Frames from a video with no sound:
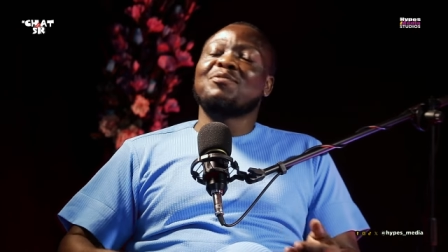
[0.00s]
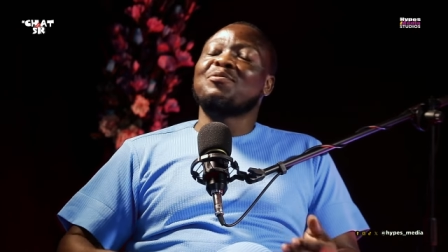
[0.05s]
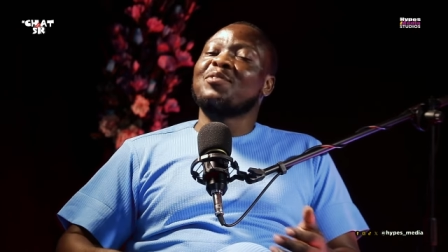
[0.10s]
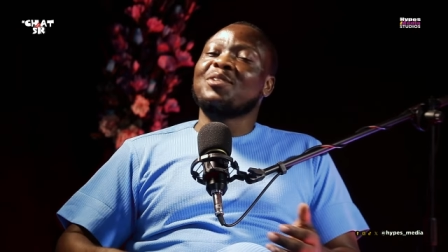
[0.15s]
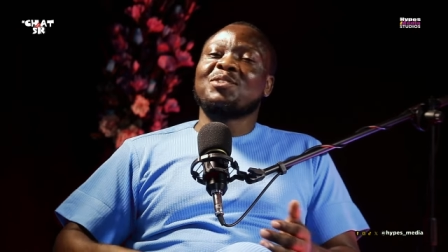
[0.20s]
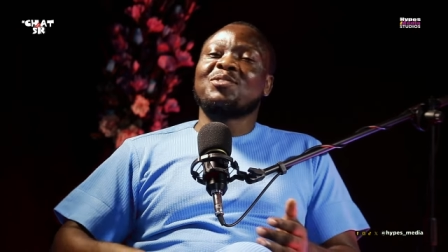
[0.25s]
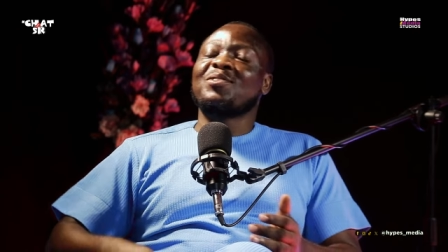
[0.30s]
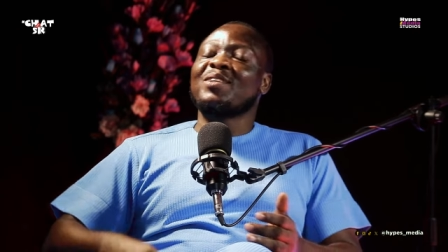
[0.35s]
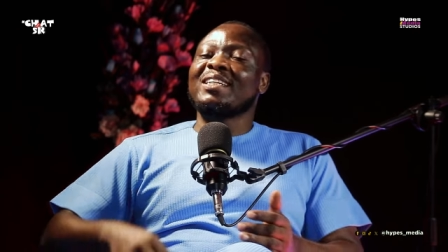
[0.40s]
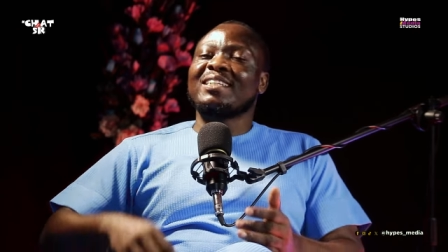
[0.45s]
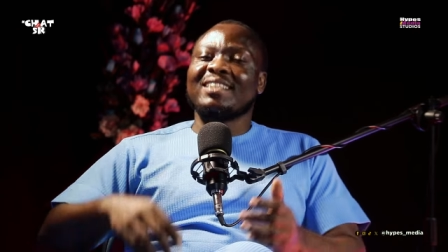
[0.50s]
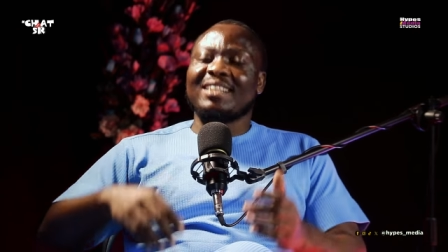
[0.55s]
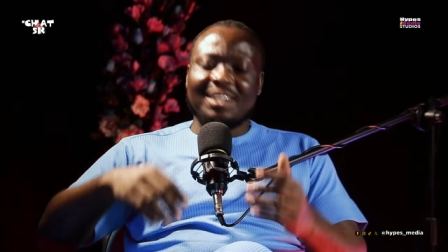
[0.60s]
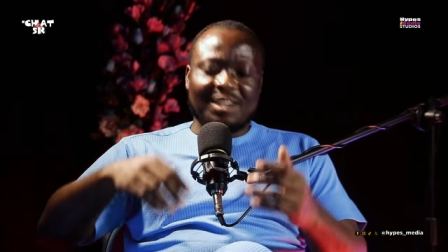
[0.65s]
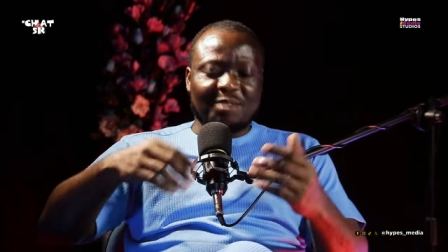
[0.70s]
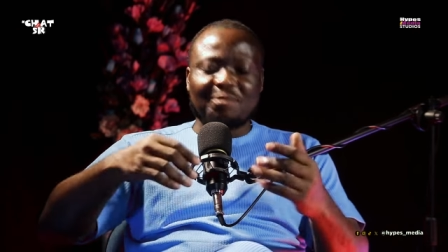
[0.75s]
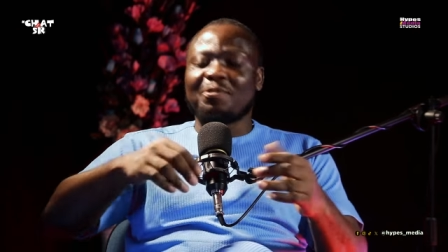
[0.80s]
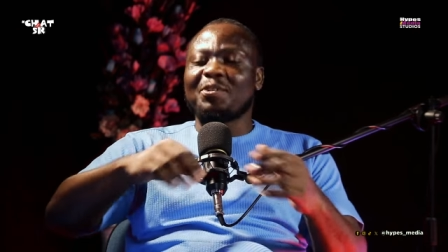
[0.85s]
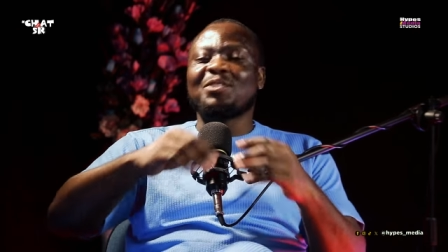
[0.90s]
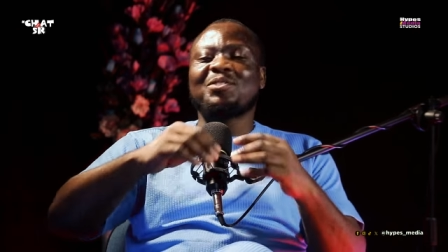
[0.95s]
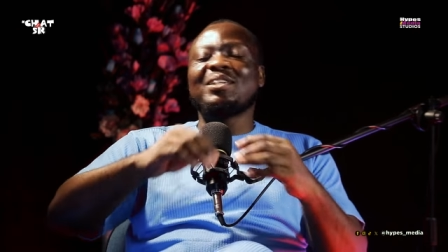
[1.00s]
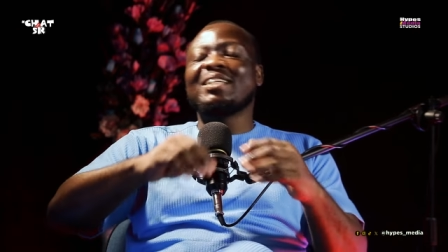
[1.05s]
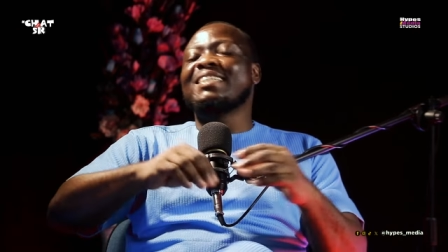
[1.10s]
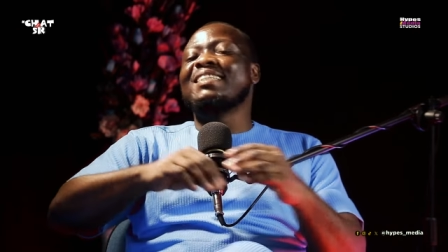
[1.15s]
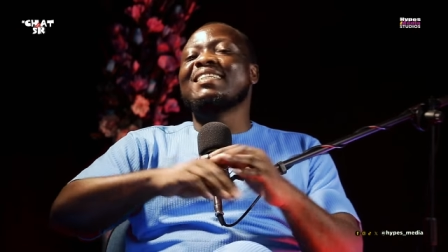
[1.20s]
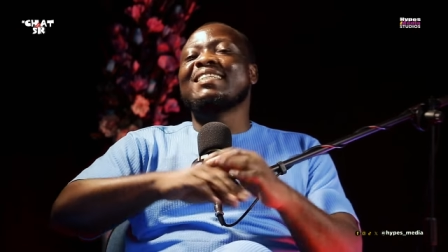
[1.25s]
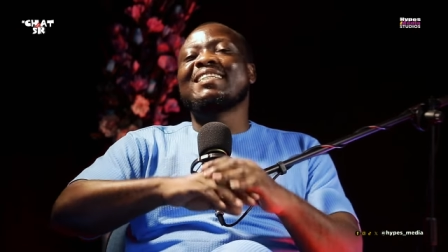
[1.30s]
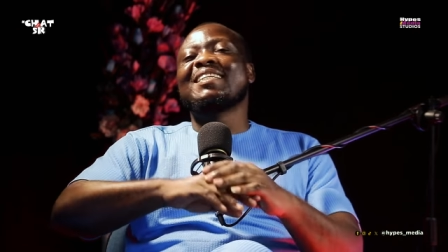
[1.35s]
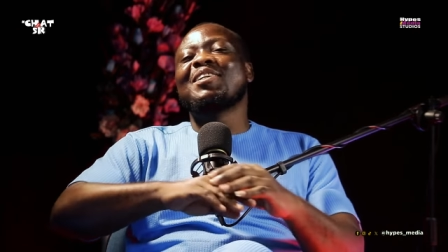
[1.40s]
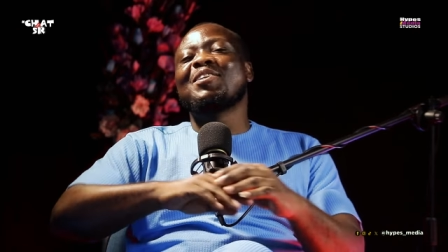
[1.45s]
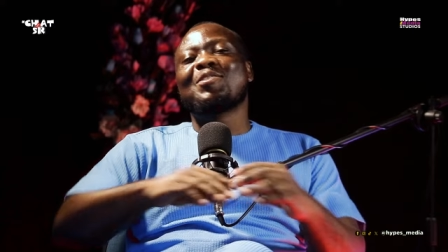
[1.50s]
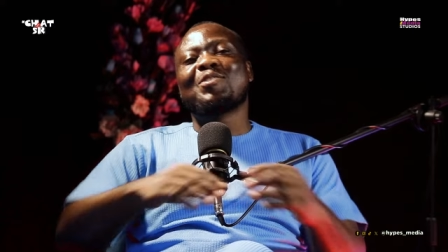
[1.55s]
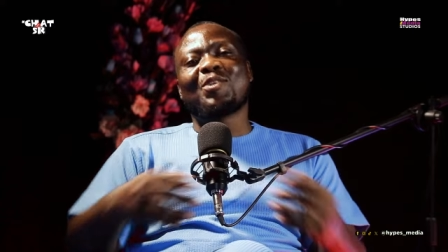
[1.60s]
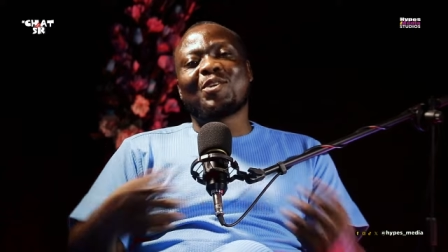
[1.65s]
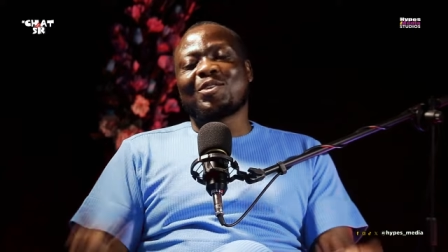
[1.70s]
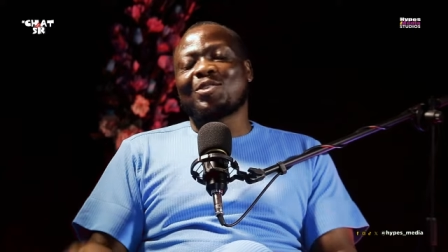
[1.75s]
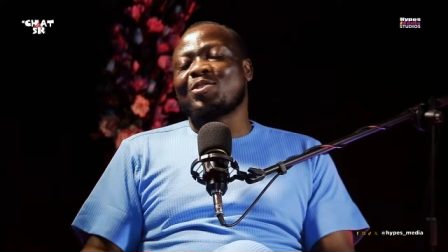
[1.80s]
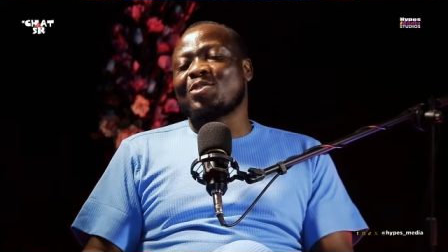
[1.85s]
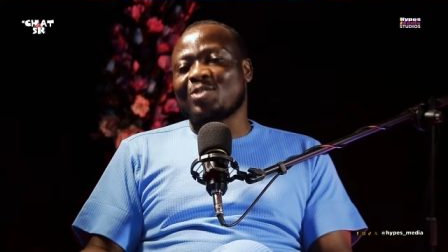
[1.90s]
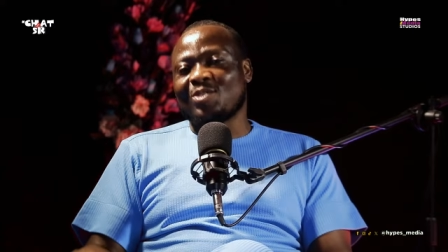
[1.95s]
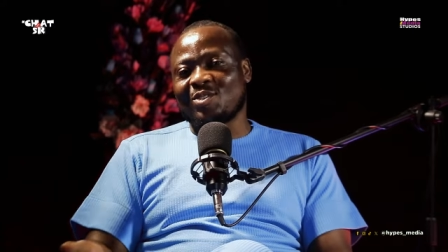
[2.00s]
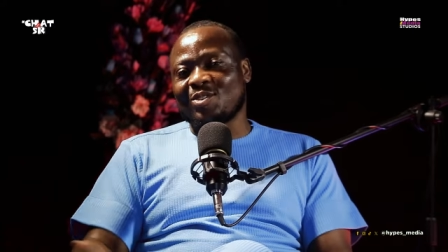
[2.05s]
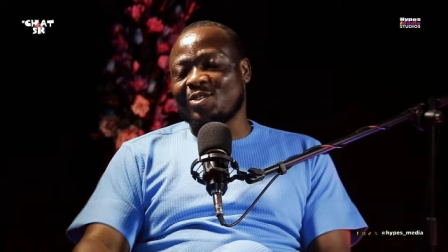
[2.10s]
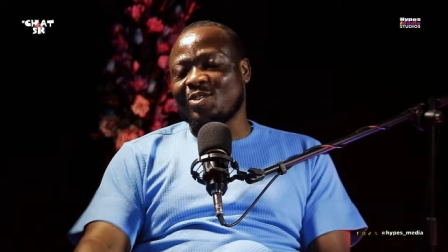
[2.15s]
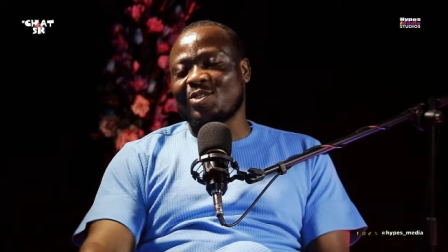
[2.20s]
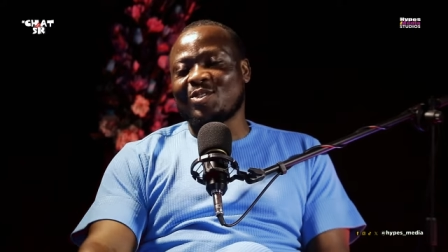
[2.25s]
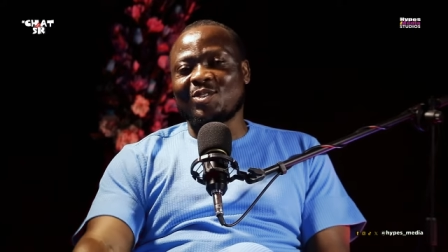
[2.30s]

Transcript: frustration, frustration in the door, so, do, do.